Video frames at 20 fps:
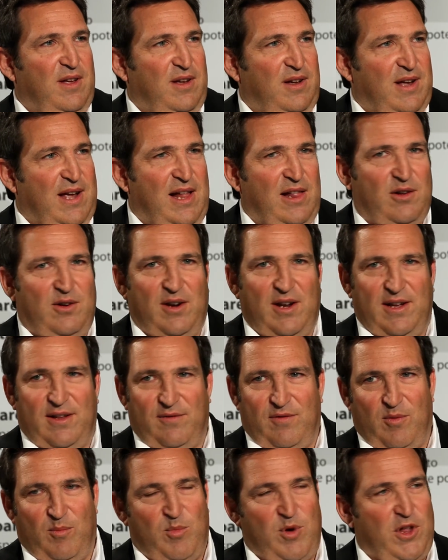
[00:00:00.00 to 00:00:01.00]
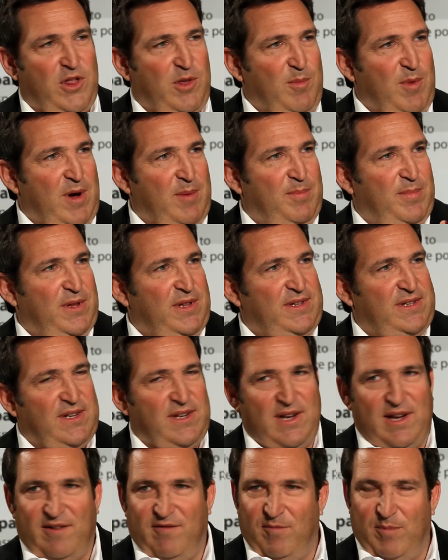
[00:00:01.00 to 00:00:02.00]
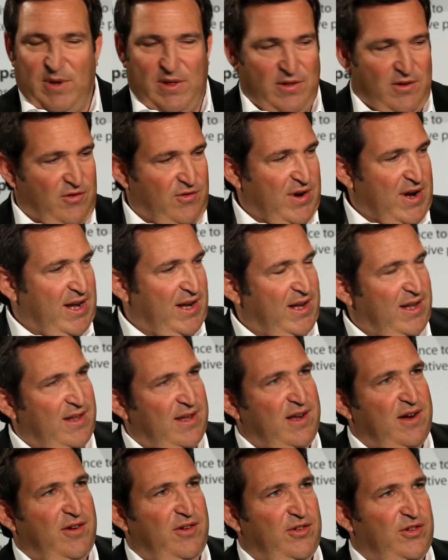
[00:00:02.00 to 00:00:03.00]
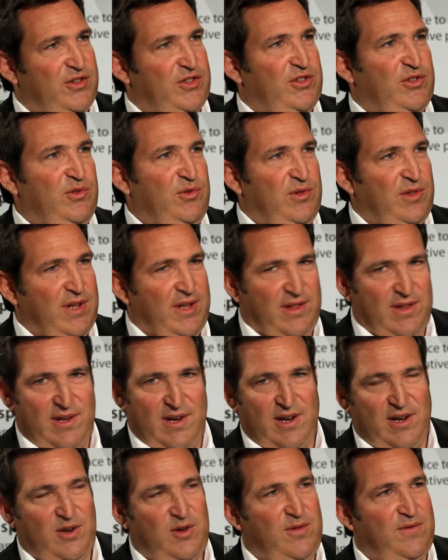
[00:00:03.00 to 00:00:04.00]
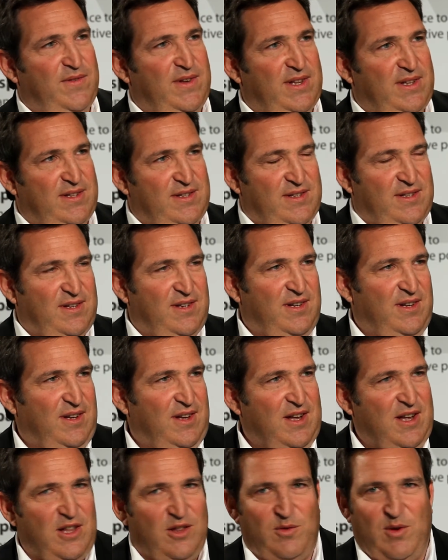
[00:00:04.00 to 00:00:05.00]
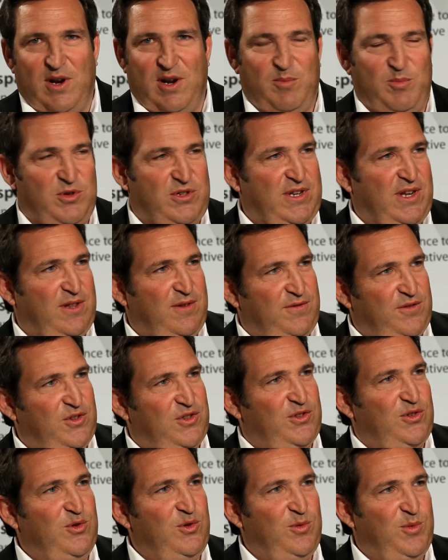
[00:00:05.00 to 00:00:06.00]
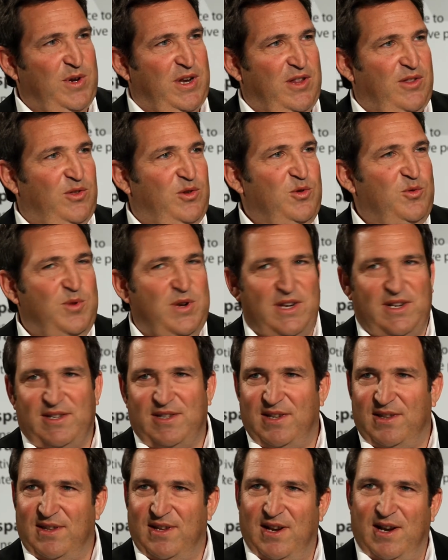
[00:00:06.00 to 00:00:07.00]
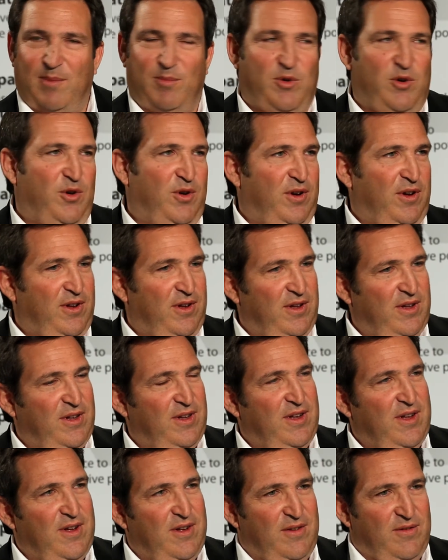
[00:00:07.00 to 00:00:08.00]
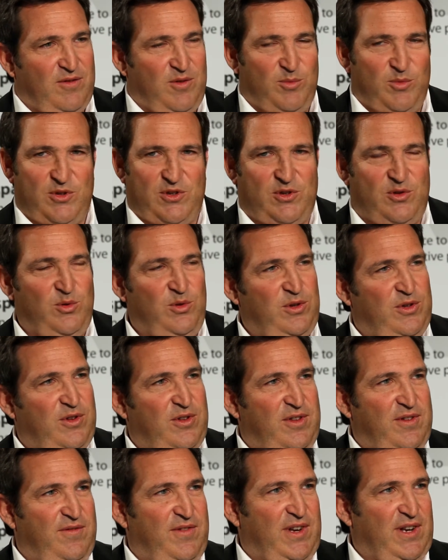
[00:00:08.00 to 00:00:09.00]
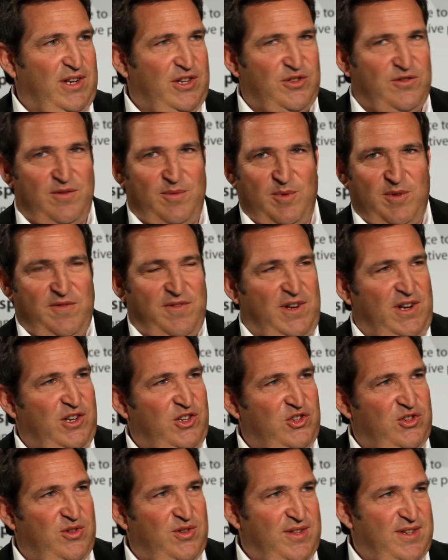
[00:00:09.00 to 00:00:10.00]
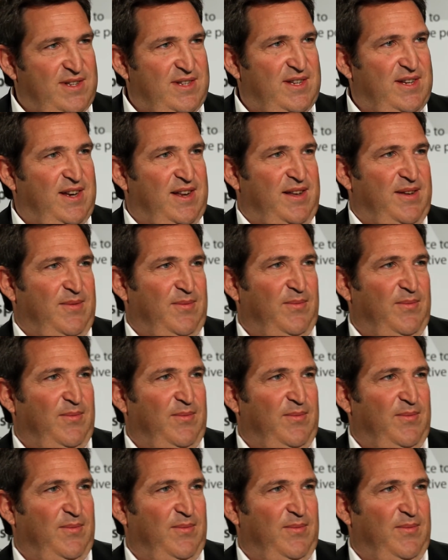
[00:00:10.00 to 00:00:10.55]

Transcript: calculate from bottom up and say, I've been trying it here in the school and I convinced 20% of the school within 2 weeks, and then I'm going from the school to the village, from the village to the city.